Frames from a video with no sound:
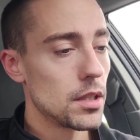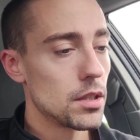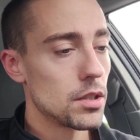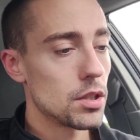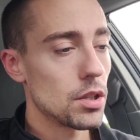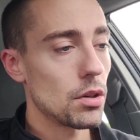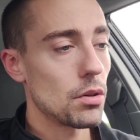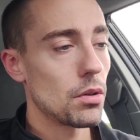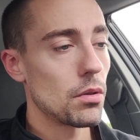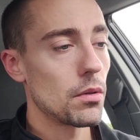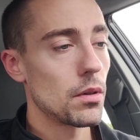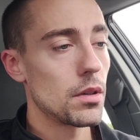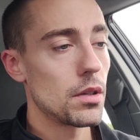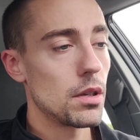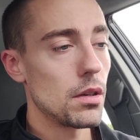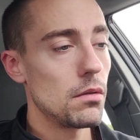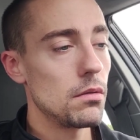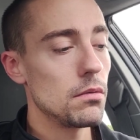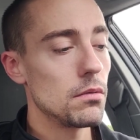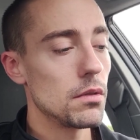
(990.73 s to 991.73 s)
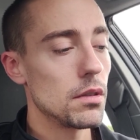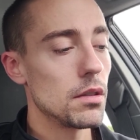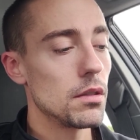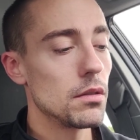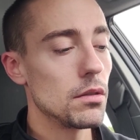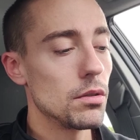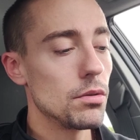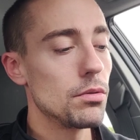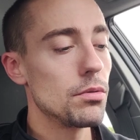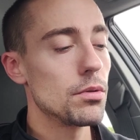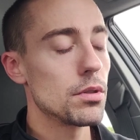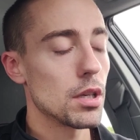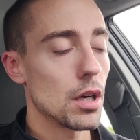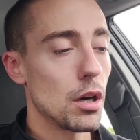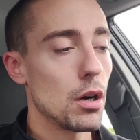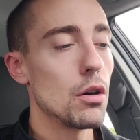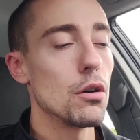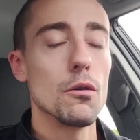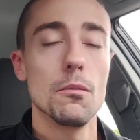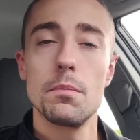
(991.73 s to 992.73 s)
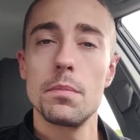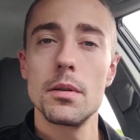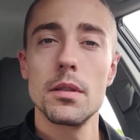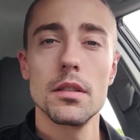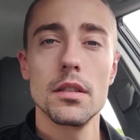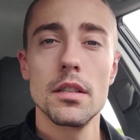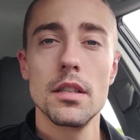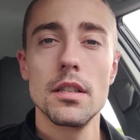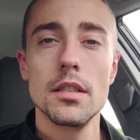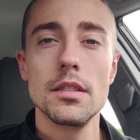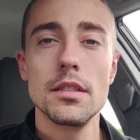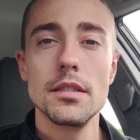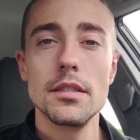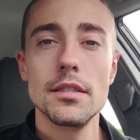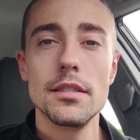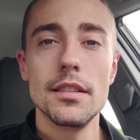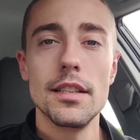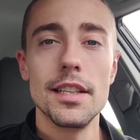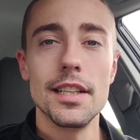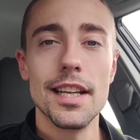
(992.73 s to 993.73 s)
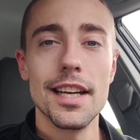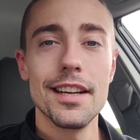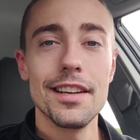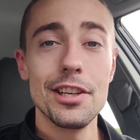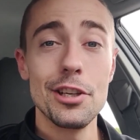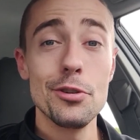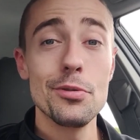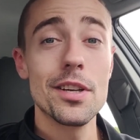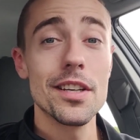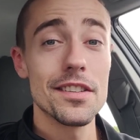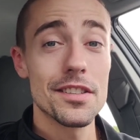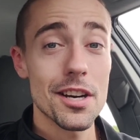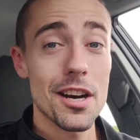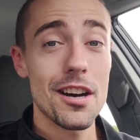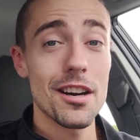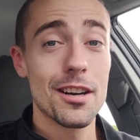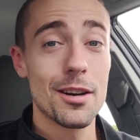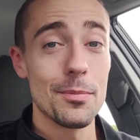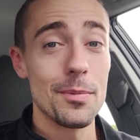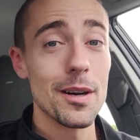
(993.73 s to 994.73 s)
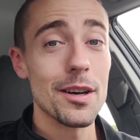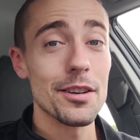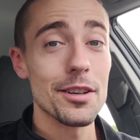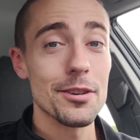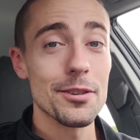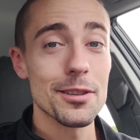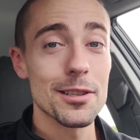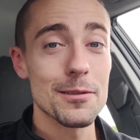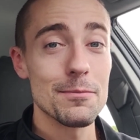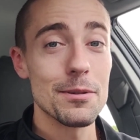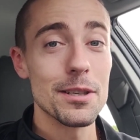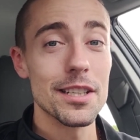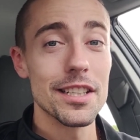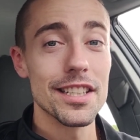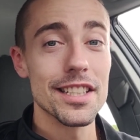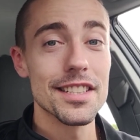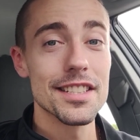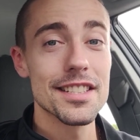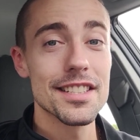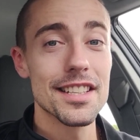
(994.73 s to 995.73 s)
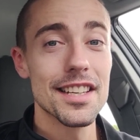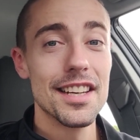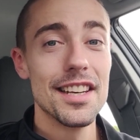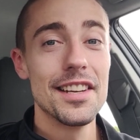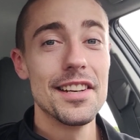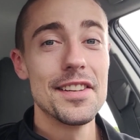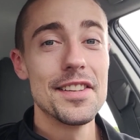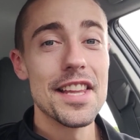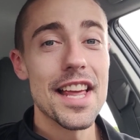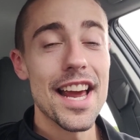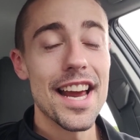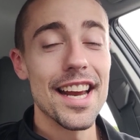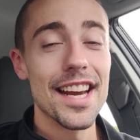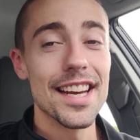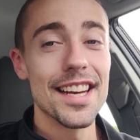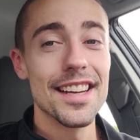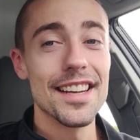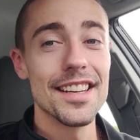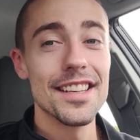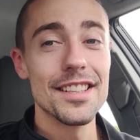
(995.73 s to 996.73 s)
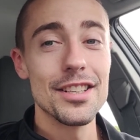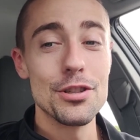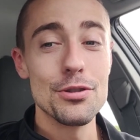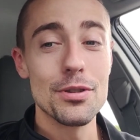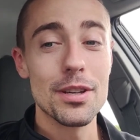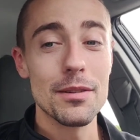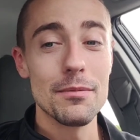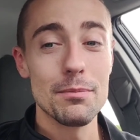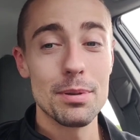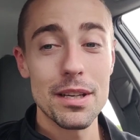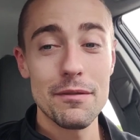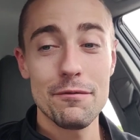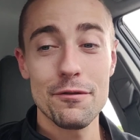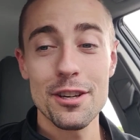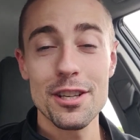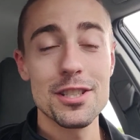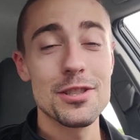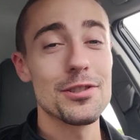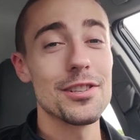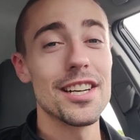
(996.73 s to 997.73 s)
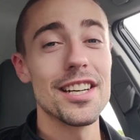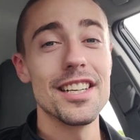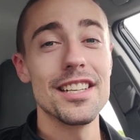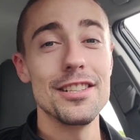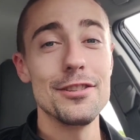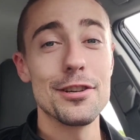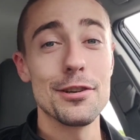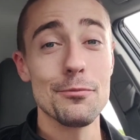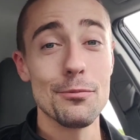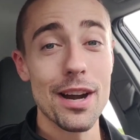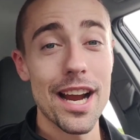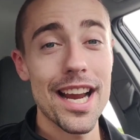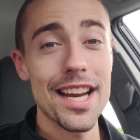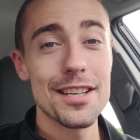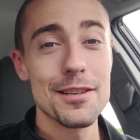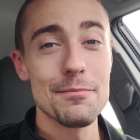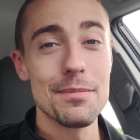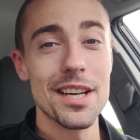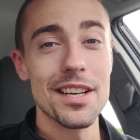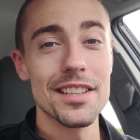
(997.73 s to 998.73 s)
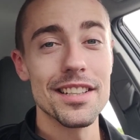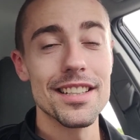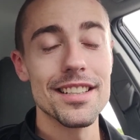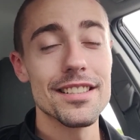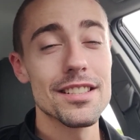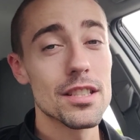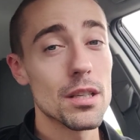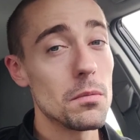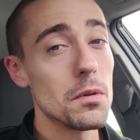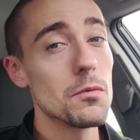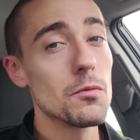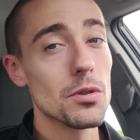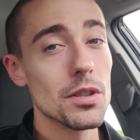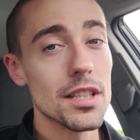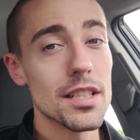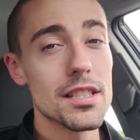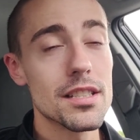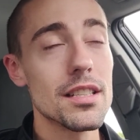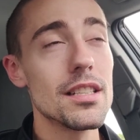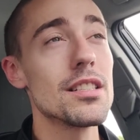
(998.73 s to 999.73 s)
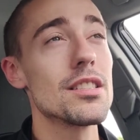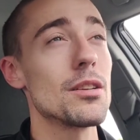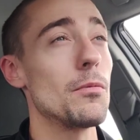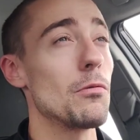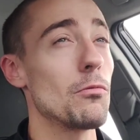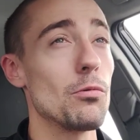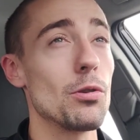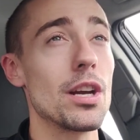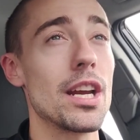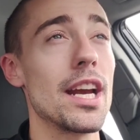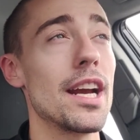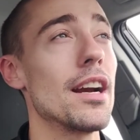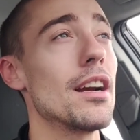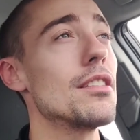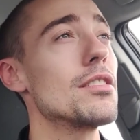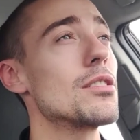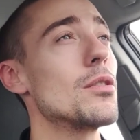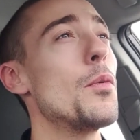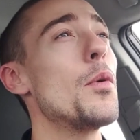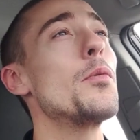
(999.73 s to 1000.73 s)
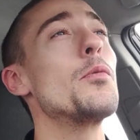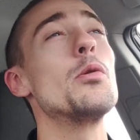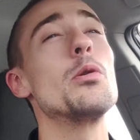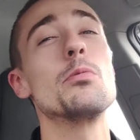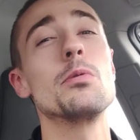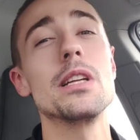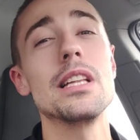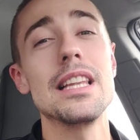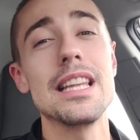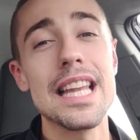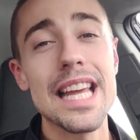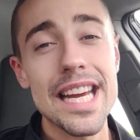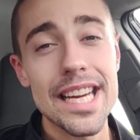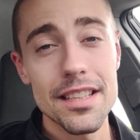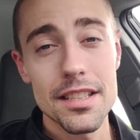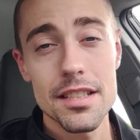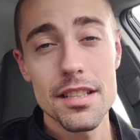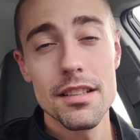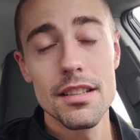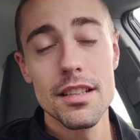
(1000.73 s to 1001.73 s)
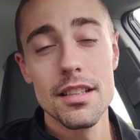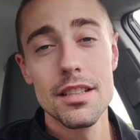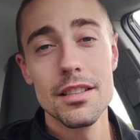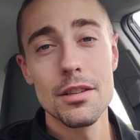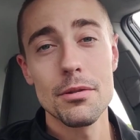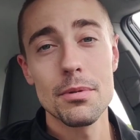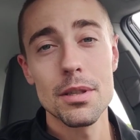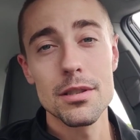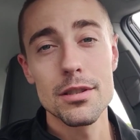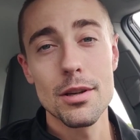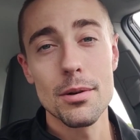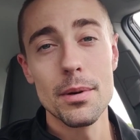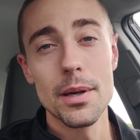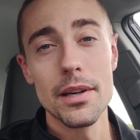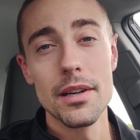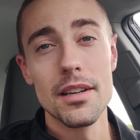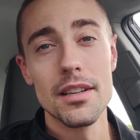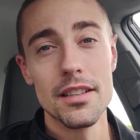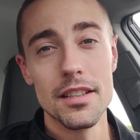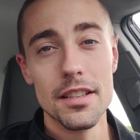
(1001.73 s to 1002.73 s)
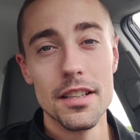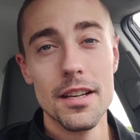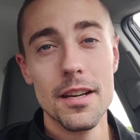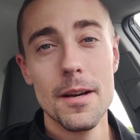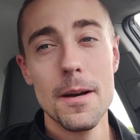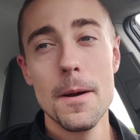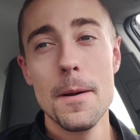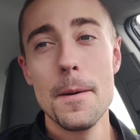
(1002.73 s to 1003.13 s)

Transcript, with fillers: So don't lose hope in that you can talk about your experience and you can be frustrated, you can rant about it. Someone will listen, someone will care, someone will relate to what's going on.